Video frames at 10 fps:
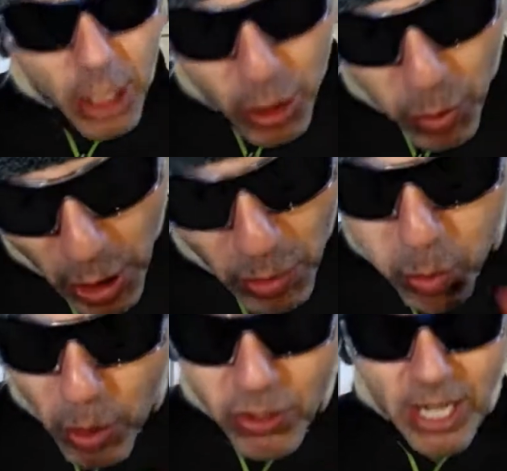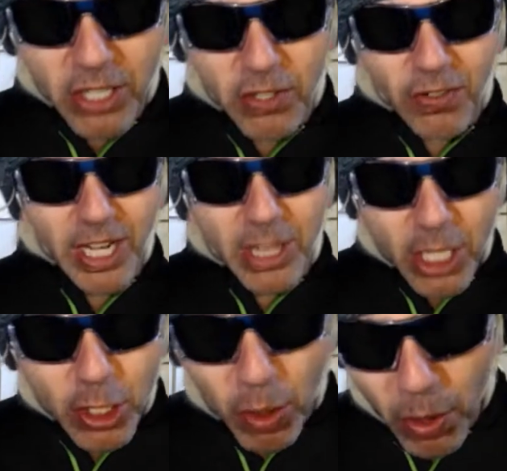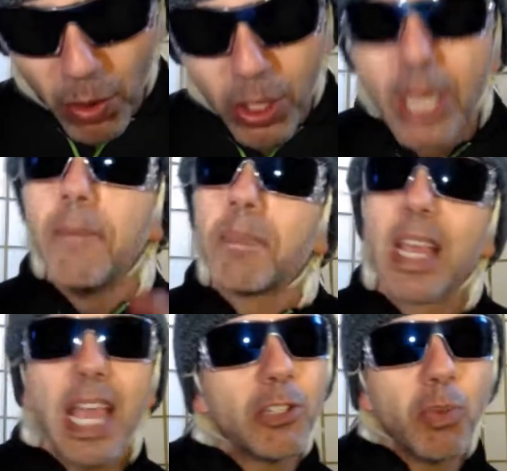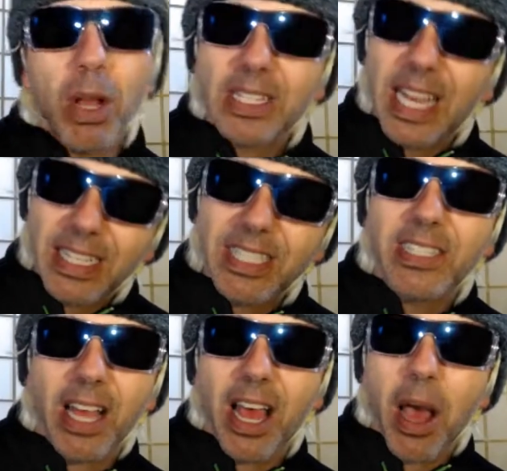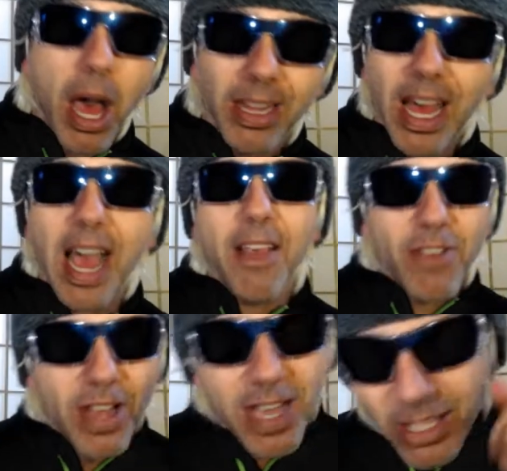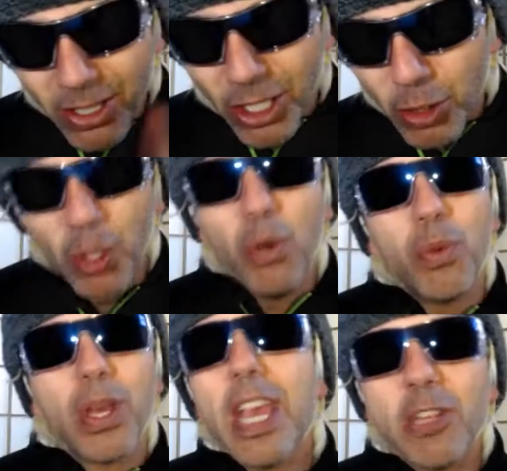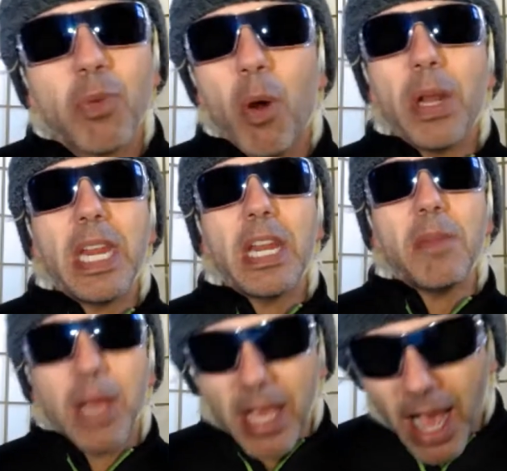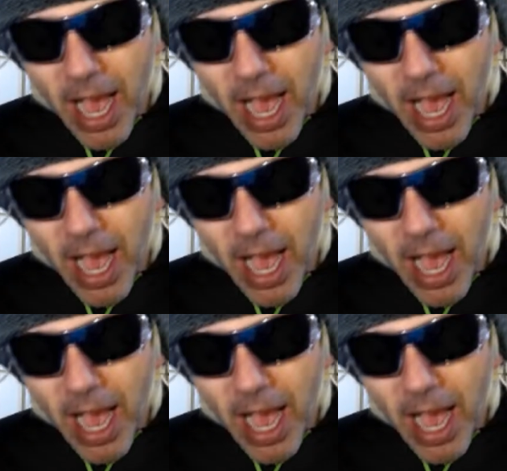The truth will set us free. The truth is what gets us alive the truth is where we need to be.